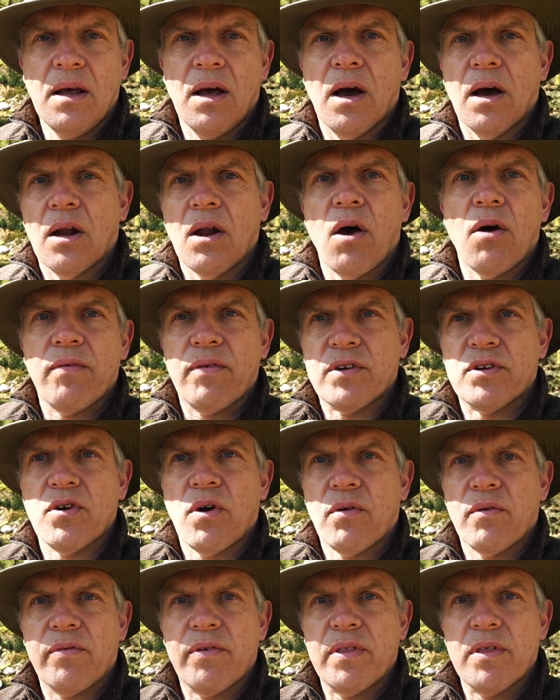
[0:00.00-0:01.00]
a lot of
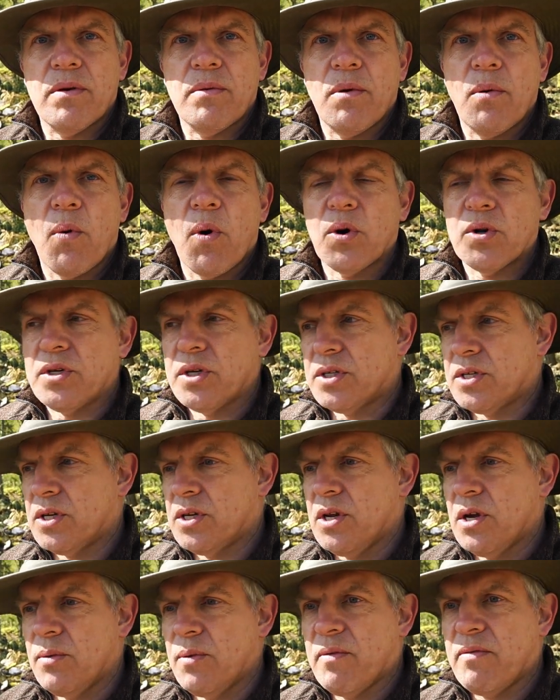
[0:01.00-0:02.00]
photography that we wanted to
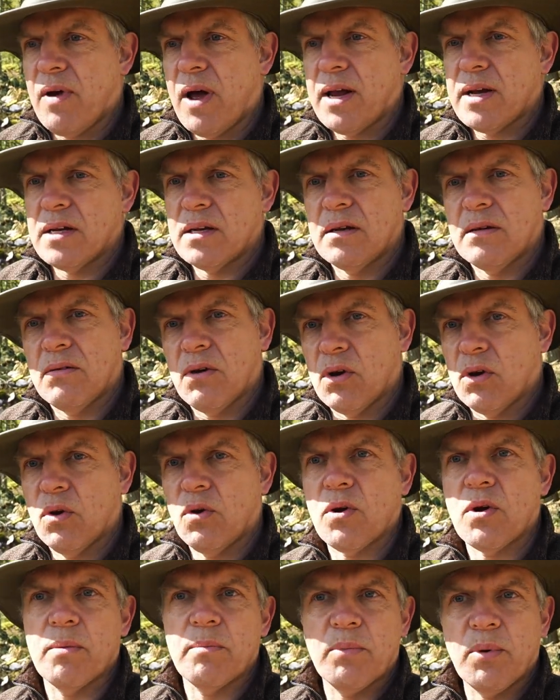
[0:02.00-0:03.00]
do. We've had a
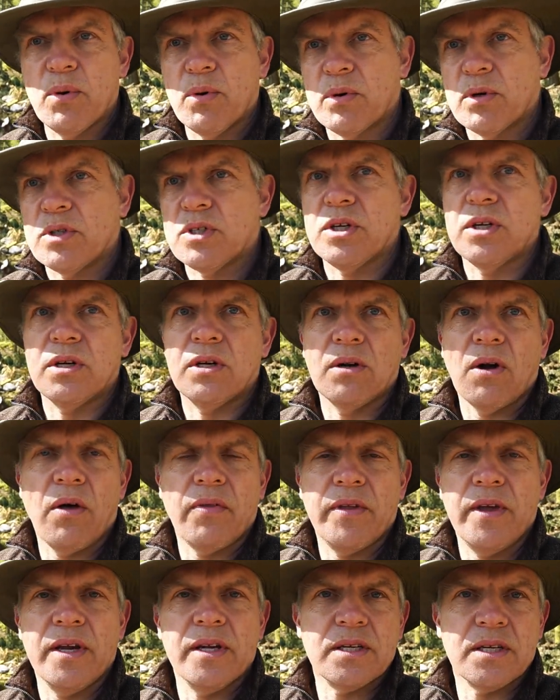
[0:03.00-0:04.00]
look at books and
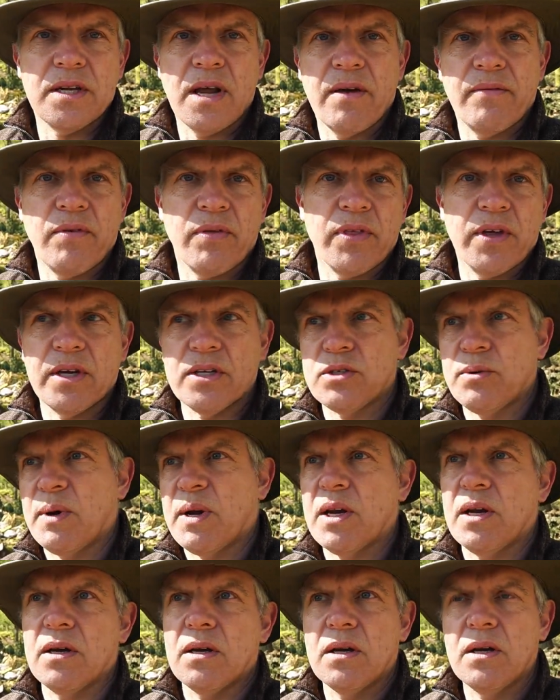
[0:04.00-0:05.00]
on the internet for things we
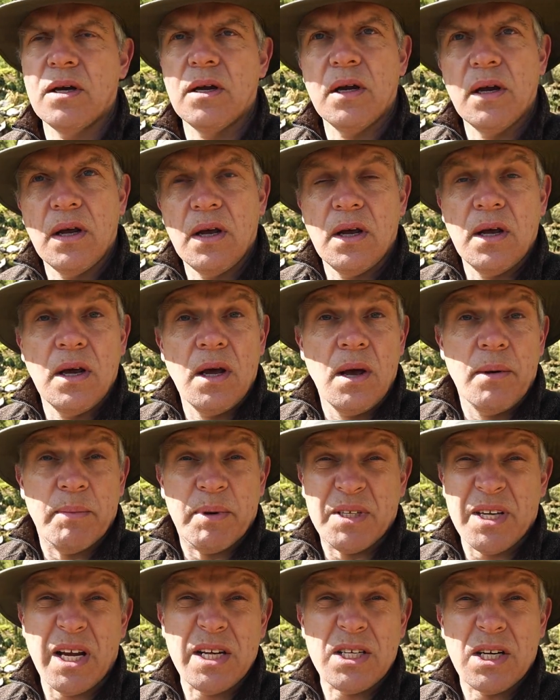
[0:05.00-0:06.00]
can
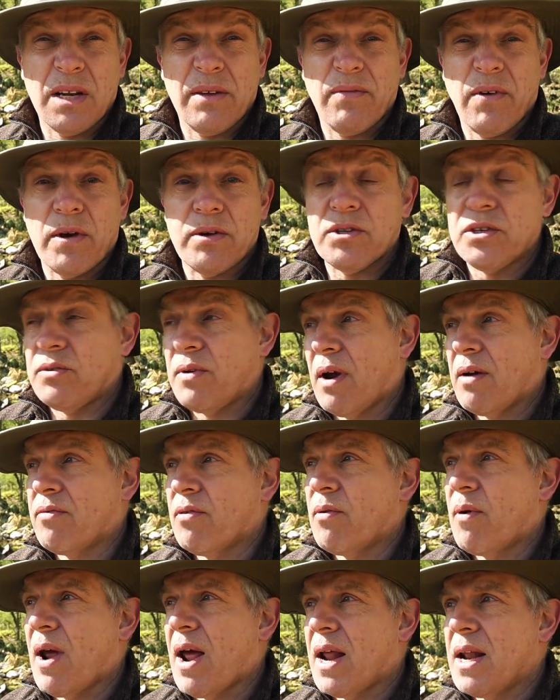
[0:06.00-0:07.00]
potentially photograph
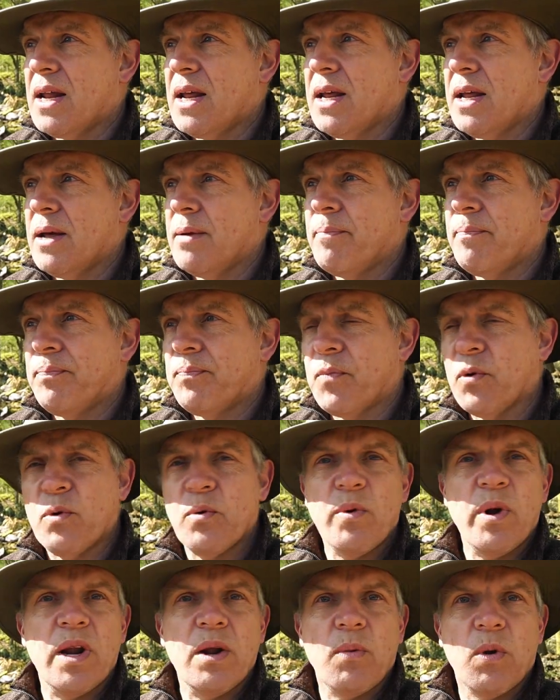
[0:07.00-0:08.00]
around here, but
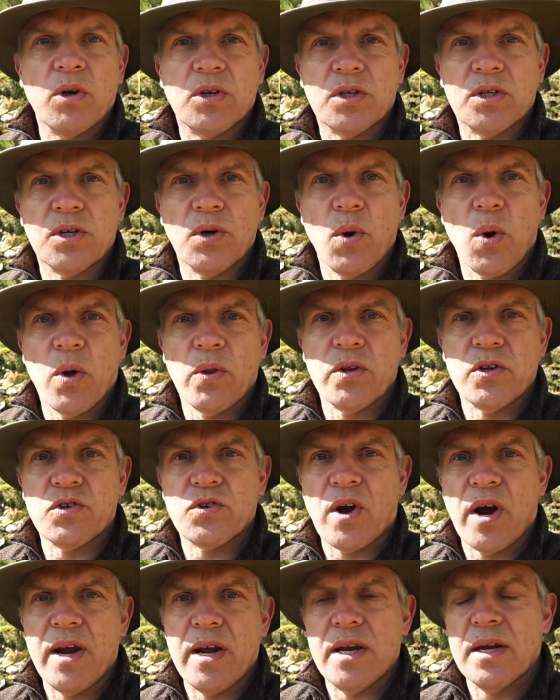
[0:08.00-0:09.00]
we really wanted to go on the
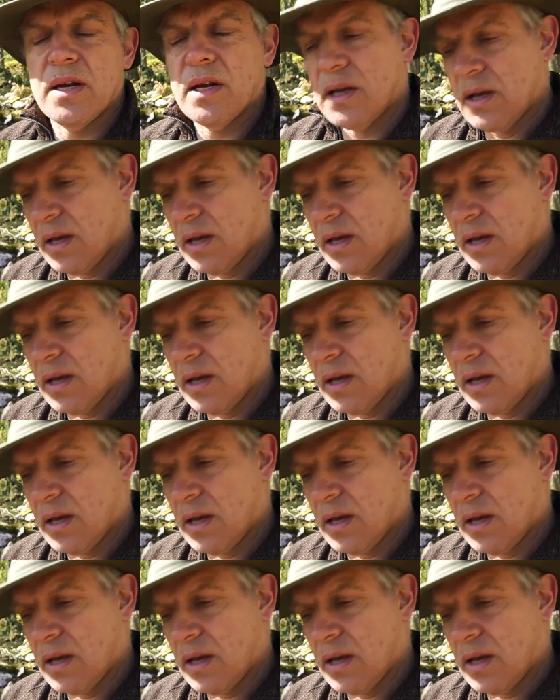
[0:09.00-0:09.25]
train,